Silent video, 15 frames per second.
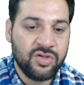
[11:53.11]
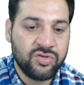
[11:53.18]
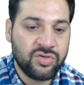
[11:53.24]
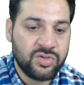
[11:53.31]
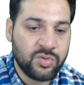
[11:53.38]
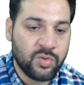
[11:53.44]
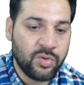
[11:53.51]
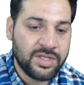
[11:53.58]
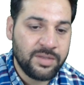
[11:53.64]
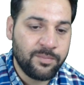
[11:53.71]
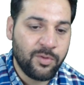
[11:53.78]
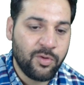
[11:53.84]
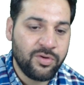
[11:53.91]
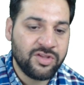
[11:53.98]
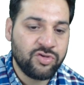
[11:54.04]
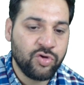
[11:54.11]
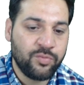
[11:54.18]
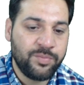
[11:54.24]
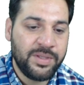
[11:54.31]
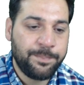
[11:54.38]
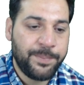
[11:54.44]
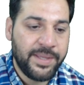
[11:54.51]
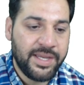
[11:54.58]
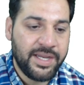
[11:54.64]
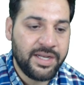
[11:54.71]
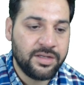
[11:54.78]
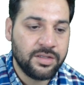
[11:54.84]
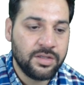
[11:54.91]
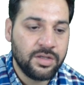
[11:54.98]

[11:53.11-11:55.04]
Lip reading: So total bonus to be paid